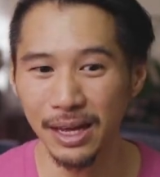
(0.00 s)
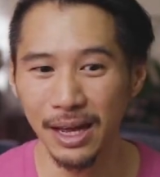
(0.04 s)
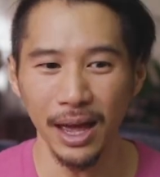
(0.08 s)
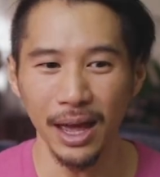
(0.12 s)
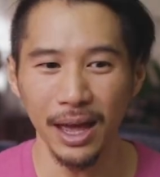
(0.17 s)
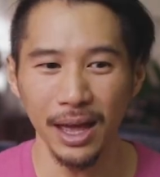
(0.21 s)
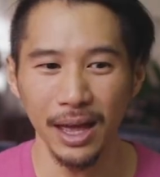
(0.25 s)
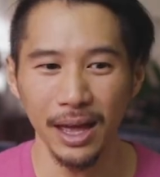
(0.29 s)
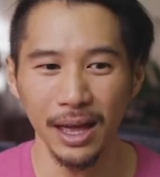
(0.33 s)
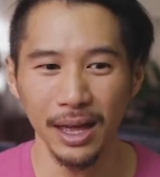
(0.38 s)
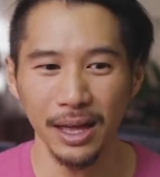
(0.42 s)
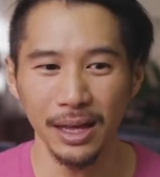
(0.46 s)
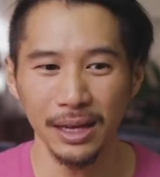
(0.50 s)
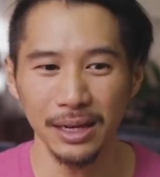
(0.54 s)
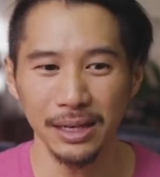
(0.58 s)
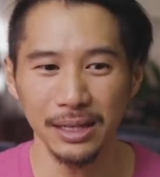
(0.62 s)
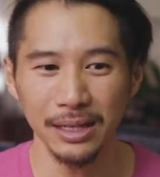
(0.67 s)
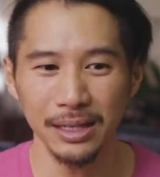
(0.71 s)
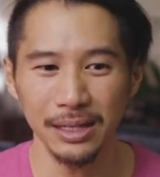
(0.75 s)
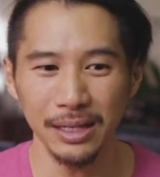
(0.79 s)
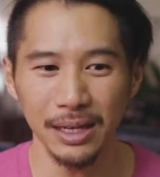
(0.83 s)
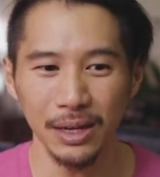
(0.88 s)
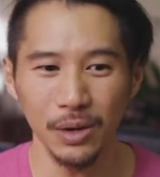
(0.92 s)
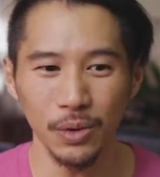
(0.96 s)

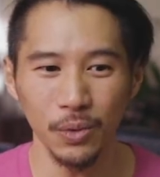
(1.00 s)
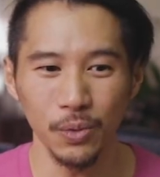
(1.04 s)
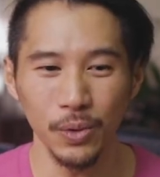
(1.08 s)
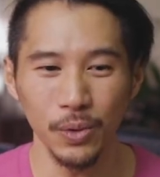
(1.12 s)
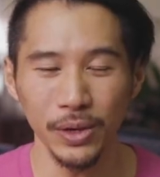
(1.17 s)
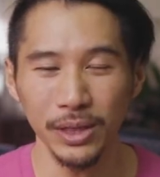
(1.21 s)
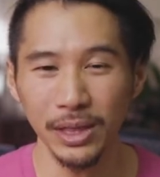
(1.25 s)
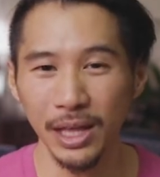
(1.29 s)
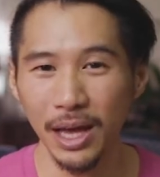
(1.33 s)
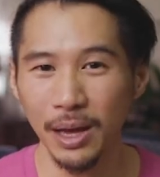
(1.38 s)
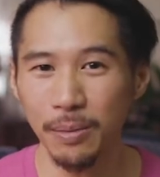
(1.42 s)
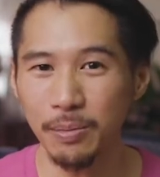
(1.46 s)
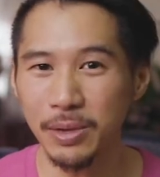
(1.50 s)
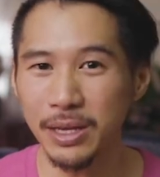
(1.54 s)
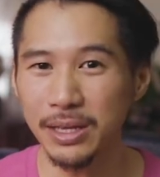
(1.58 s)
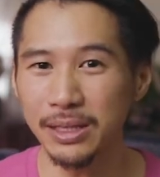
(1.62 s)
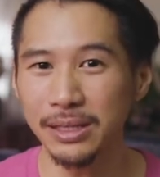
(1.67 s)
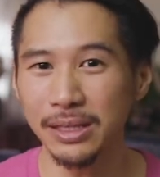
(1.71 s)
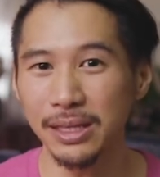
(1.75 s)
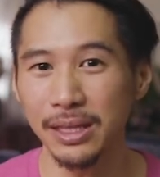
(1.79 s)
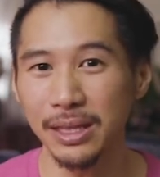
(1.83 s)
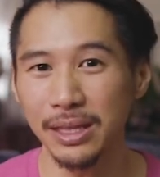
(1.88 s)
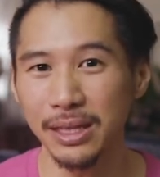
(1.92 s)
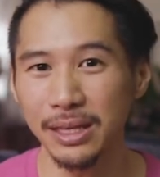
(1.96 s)
and what that means
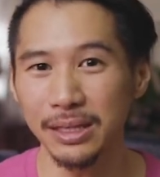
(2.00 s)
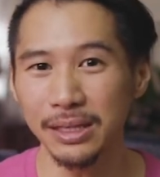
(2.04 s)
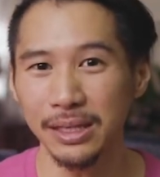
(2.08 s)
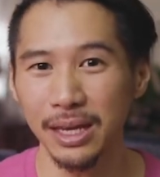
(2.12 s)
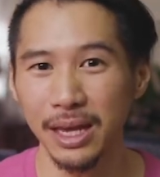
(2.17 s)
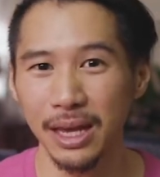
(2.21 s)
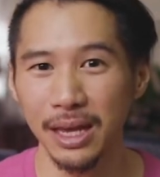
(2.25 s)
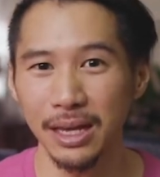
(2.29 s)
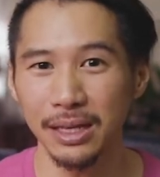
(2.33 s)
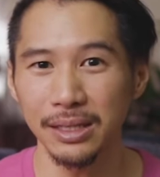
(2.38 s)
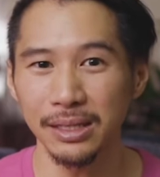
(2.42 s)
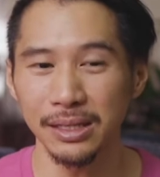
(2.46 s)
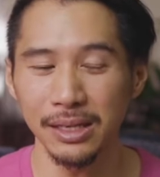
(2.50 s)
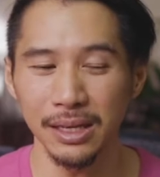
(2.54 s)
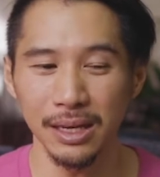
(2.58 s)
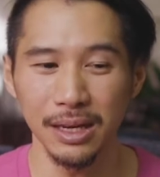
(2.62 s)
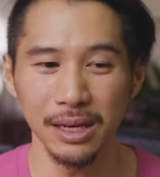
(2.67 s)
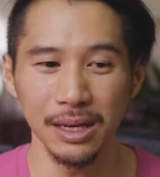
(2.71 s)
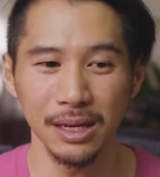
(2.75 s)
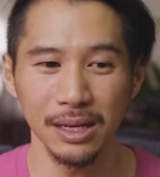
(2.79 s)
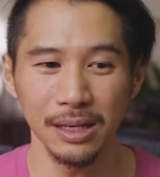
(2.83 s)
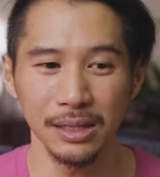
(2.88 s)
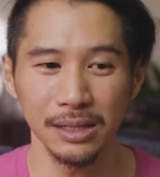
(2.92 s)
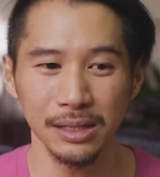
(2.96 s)
in this case
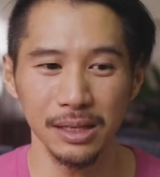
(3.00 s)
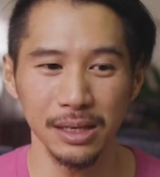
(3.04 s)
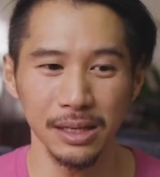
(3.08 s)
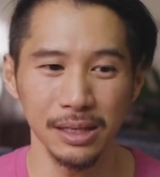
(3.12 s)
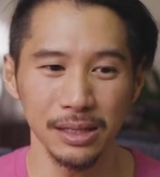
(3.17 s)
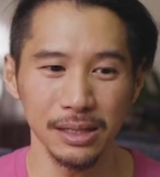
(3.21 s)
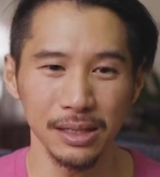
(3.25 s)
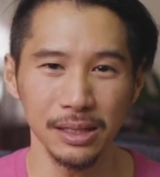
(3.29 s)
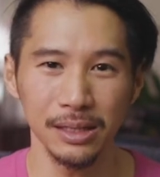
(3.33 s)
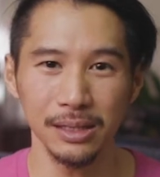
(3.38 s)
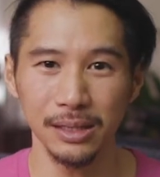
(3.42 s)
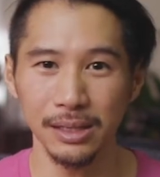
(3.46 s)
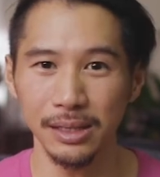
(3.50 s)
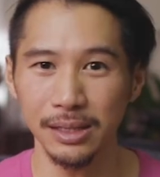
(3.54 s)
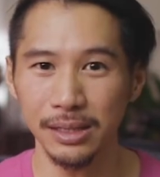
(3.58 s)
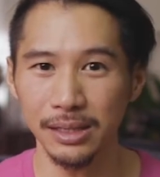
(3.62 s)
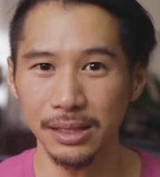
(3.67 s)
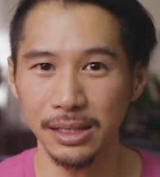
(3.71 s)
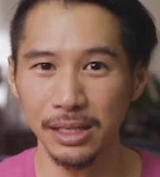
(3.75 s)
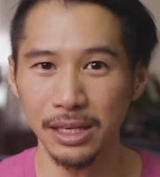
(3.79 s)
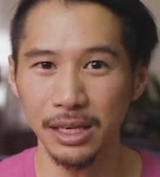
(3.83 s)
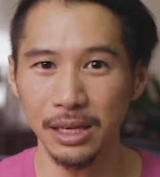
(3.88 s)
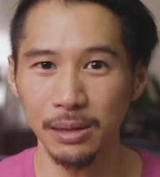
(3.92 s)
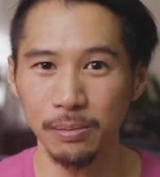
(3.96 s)
is
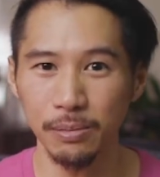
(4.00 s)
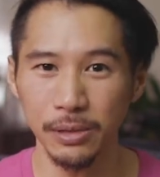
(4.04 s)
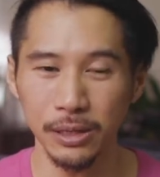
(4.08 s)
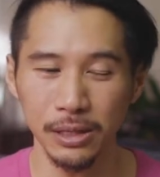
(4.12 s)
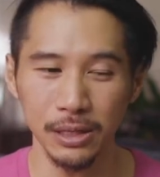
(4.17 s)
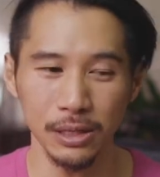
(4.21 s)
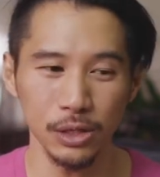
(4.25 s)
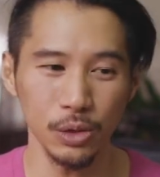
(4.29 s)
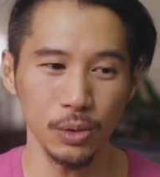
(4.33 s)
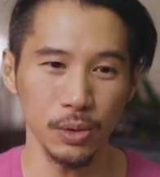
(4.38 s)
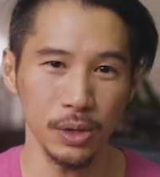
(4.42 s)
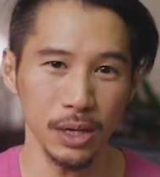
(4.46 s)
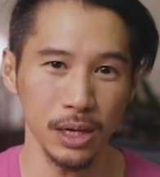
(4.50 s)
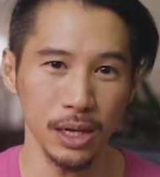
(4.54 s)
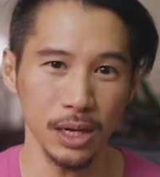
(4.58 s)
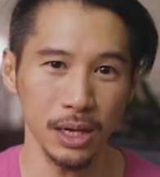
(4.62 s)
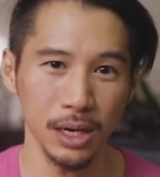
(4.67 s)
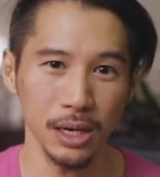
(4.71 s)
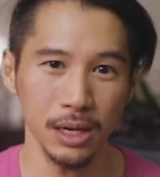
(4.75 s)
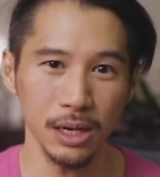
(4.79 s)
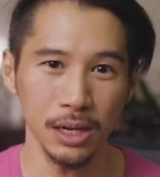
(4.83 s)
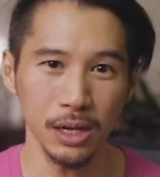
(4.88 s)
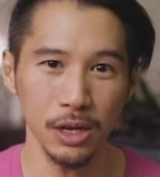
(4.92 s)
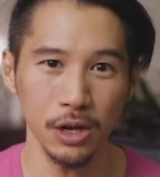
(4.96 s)
consistency
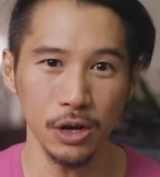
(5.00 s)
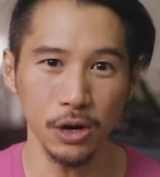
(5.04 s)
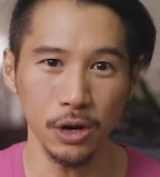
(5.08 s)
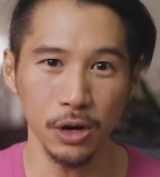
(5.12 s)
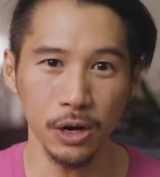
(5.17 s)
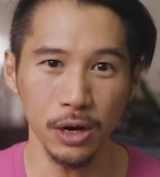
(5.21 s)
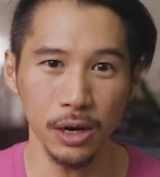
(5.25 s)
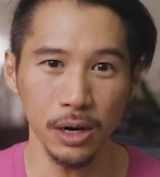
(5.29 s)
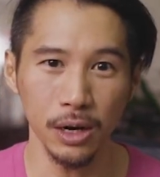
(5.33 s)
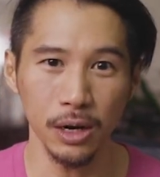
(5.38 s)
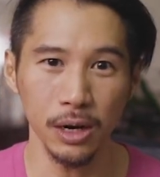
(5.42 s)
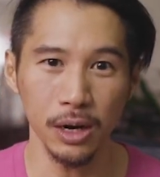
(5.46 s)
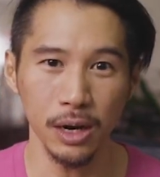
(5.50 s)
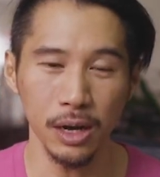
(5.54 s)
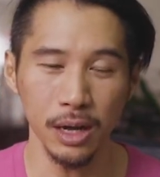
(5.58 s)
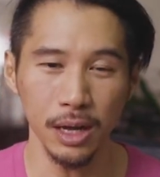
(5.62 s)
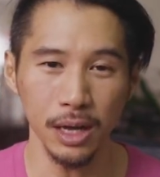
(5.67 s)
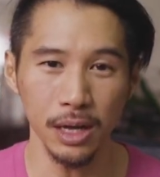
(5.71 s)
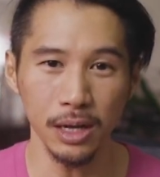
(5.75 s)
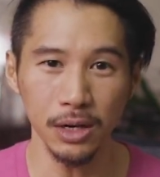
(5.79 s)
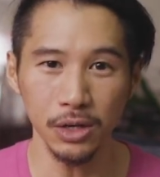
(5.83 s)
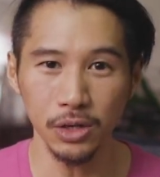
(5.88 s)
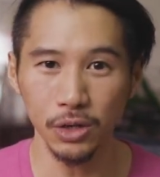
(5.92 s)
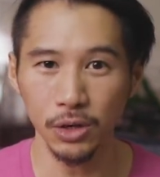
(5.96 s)
between your
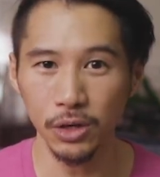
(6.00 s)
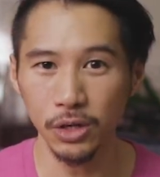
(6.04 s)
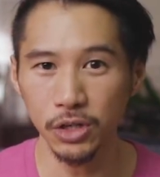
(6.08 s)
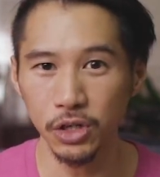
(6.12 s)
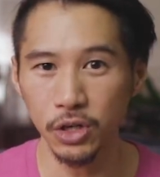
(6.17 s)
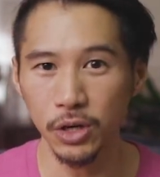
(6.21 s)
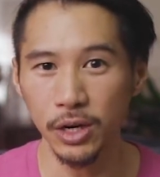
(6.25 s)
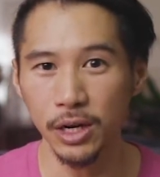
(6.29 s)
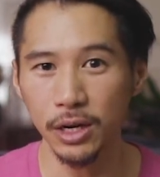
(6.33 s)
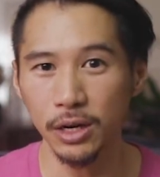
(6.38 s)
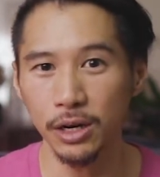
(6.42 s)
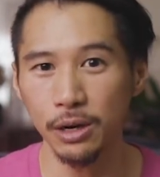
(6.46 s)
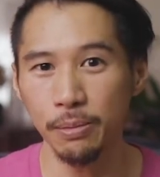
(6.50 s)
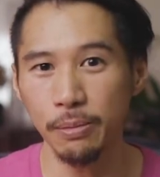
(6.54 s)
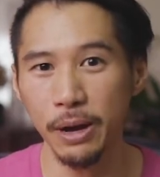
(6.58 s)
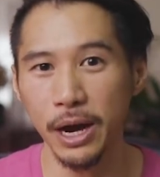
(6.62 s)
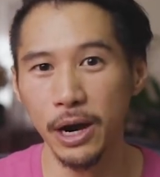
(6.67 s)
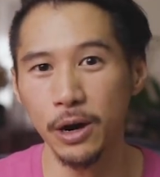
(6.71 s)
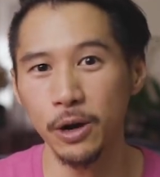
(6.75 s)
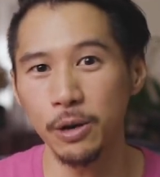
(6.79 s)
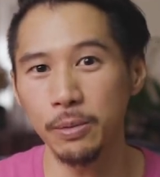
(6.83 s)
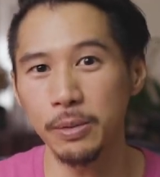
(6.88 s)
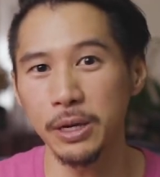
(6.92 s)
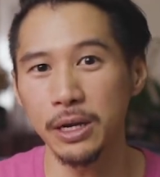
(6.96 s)
indoor trainer
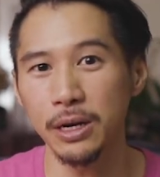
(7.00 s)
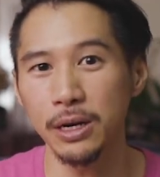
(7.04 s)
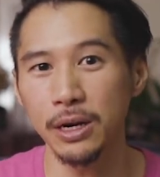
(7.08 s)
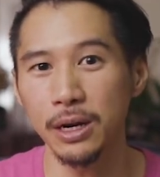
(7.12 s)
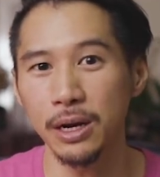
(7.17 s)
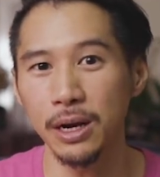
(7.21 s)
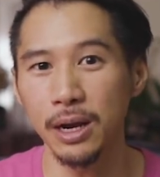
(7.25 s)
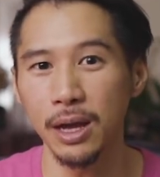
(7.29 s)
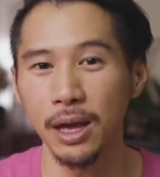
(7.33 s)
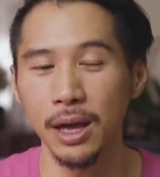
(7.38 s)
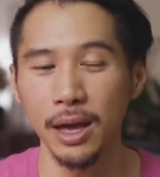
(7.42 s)
power meter